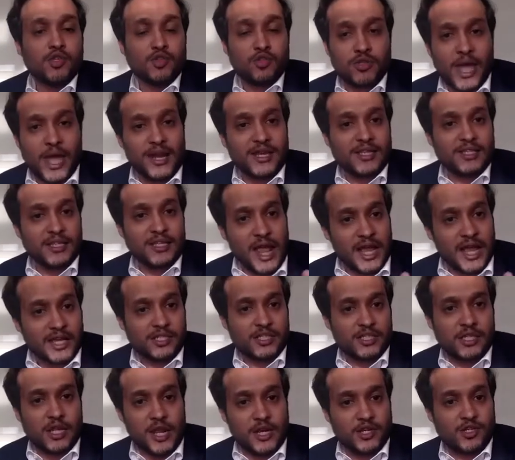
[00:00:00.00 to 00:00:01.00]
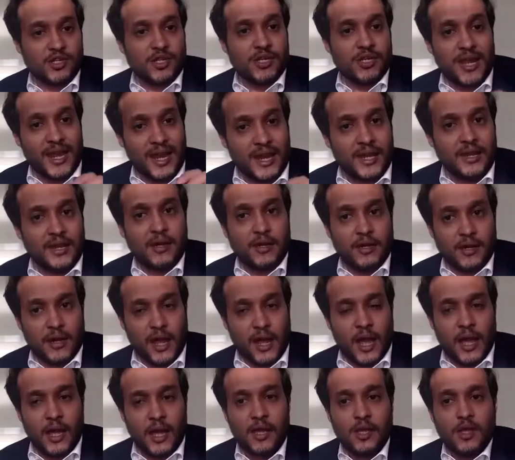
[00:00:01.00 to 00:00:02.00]
So there is legislation in
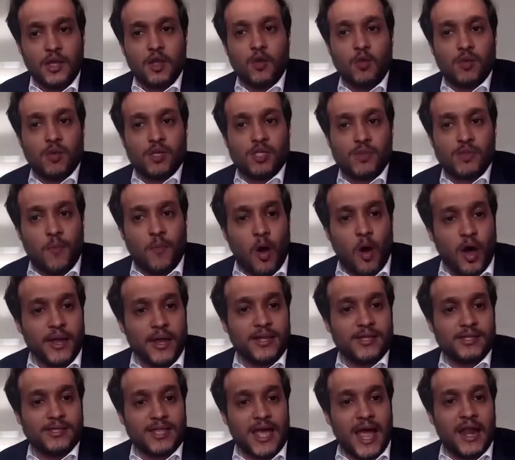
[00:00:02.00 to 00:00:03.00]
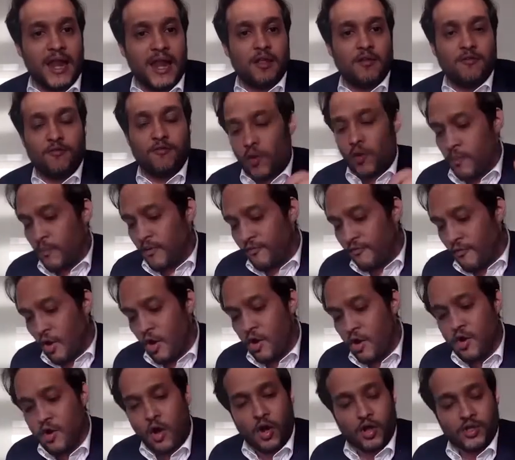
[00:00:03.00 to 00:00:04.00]
India which points that if you're
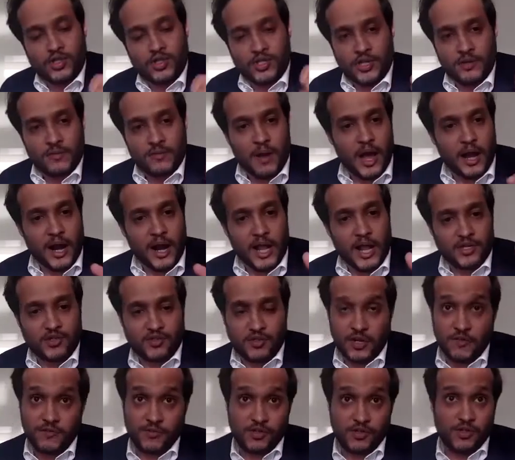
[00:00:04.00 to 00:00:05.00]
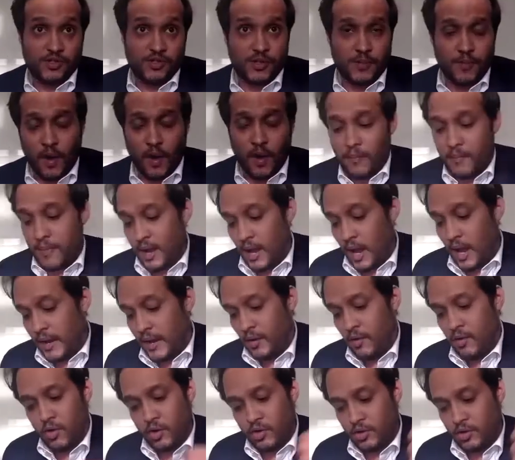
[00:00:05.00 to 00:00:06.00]
before courts in Maharashtra, which is the Bombay High
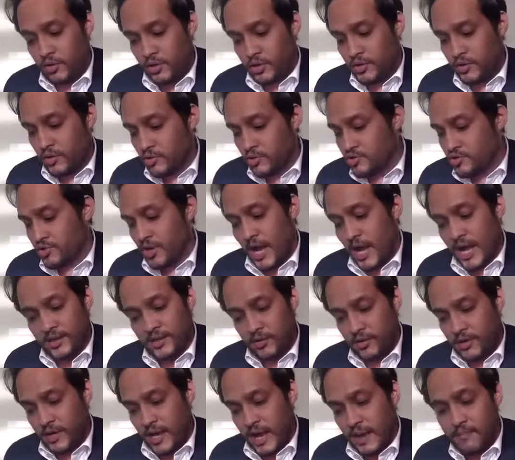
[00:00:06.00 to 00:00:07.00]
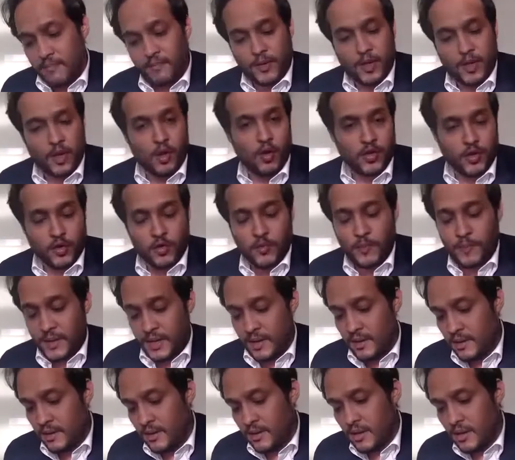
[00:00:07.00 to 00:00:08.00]
Court, or in Gujarat, or in MP or UP,
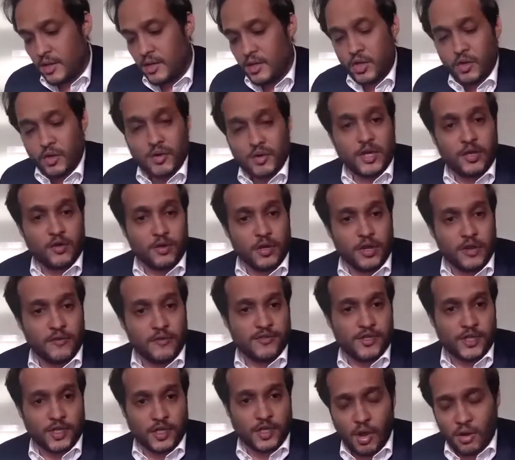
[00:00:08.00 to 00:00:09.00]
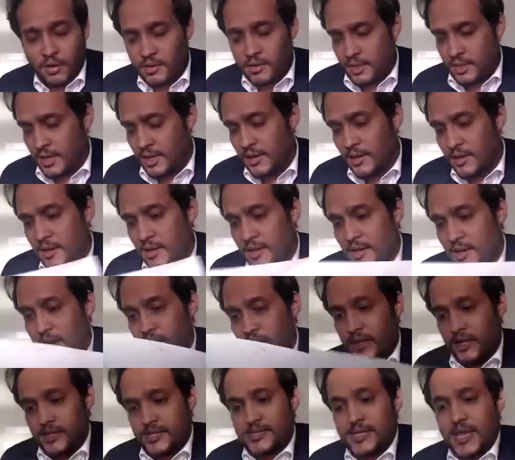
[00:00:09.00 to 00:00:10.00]
you need to give security.
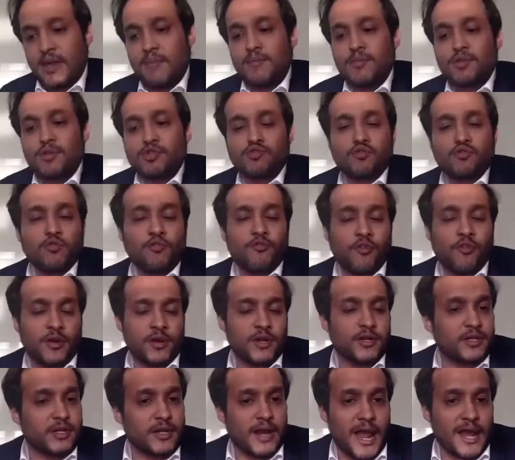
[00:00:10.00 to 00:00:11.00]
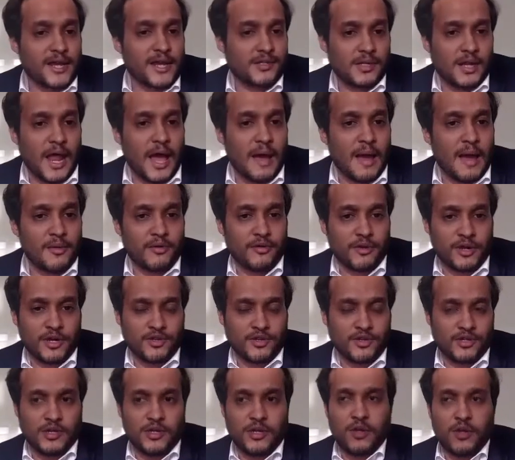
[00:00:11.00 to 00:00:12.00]
The same is true for international
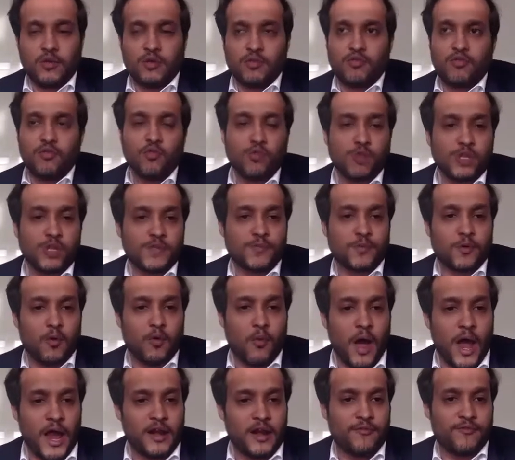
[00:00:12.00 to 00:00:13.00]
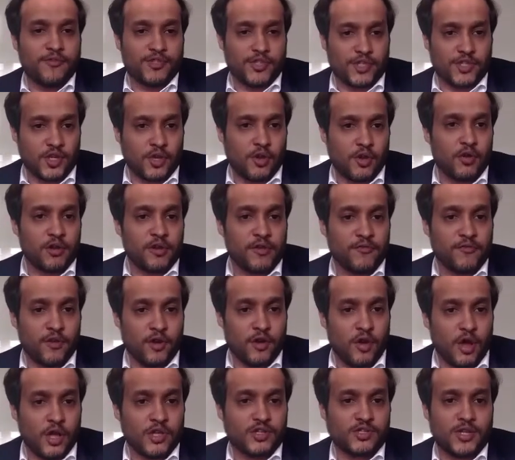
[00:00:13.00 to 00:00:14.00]
arbitration. Rules provide for security for
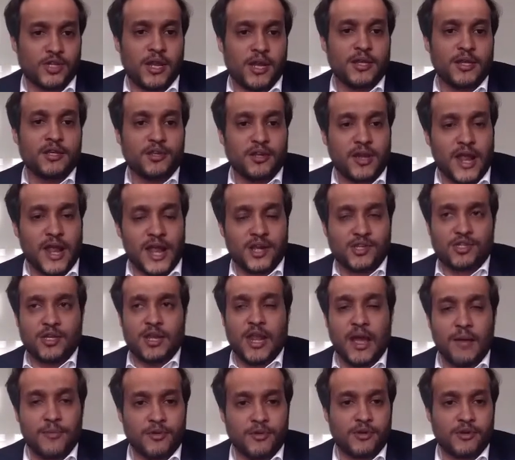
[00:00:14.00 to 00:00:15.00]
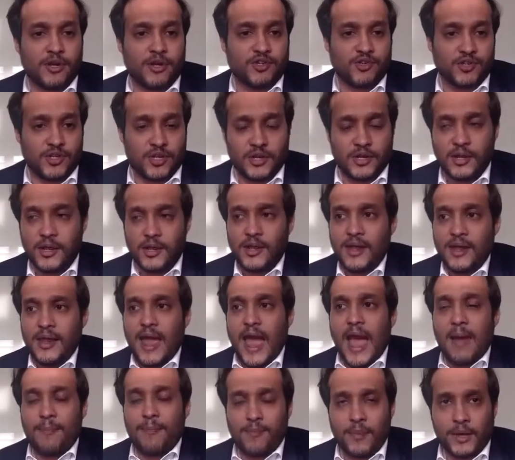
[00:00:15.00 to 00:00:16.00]
cost, and international arbitration
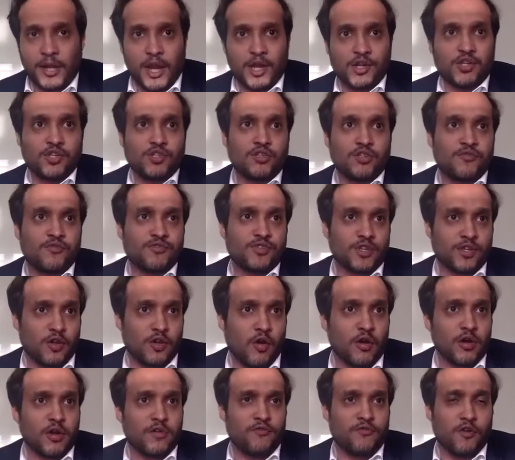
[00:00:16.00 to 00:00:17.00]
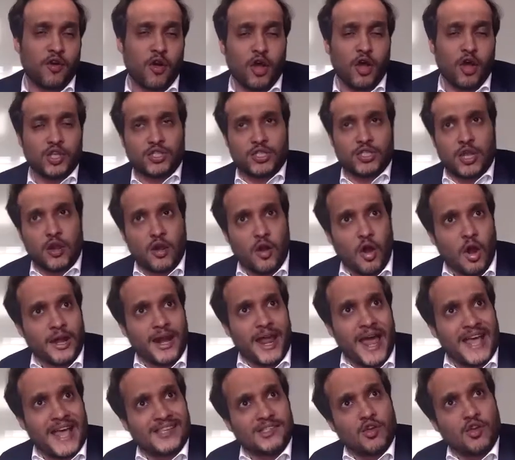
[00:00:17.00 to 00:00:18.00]
applications of security for cost are not
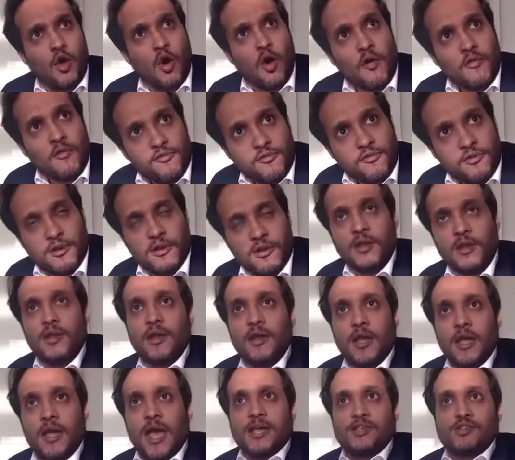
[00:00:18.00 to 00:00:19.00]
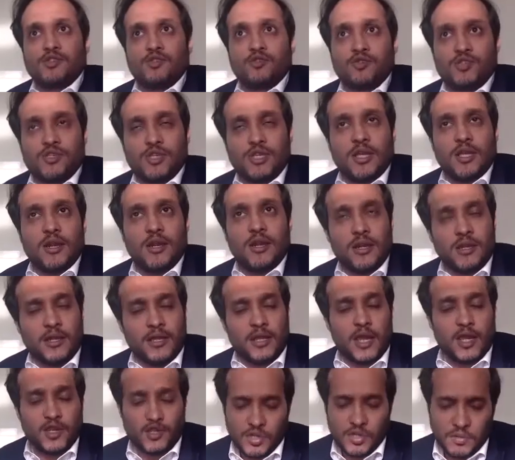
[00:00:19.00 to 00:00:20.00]
as often as you see in
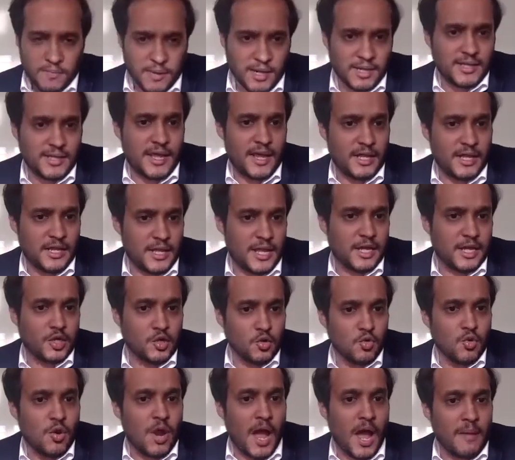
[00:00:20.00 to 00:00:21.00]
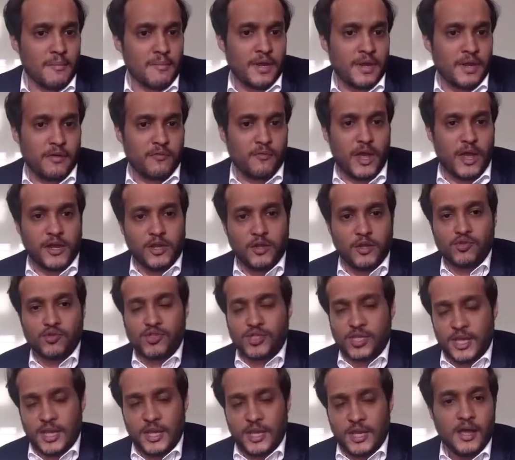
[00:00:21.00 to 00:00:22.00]
litigation, but they do come in when you
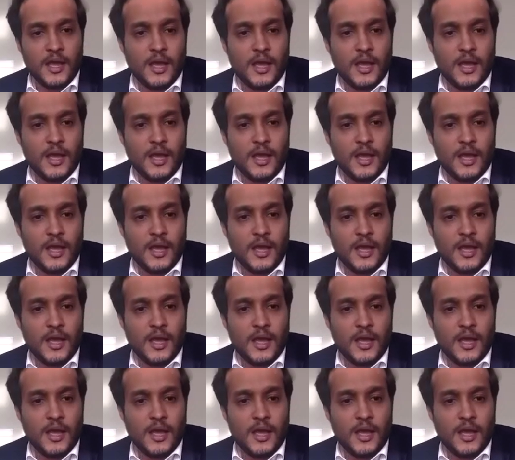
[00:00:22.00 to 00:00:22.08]
see